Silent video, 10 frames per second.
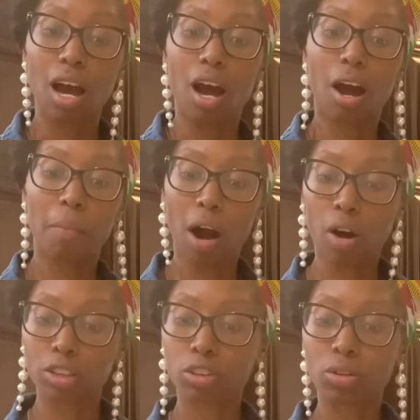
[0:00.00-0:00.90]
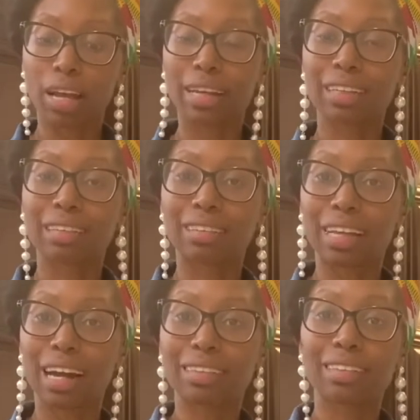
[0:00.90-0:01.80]
I also like this,
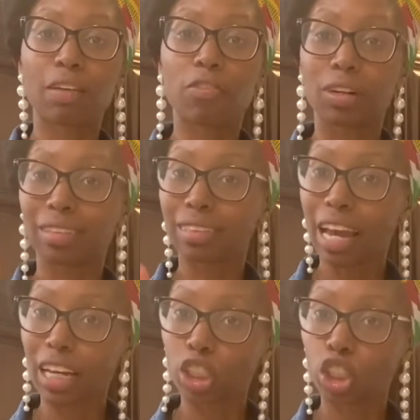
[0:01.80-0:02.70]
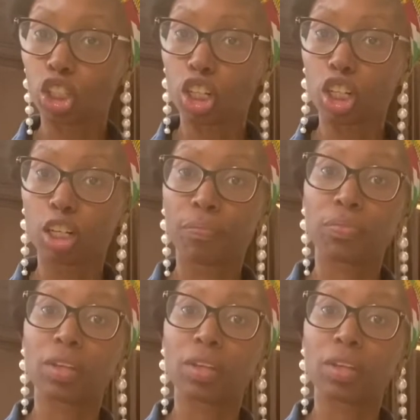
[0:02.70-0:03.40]
like I said, for the texture.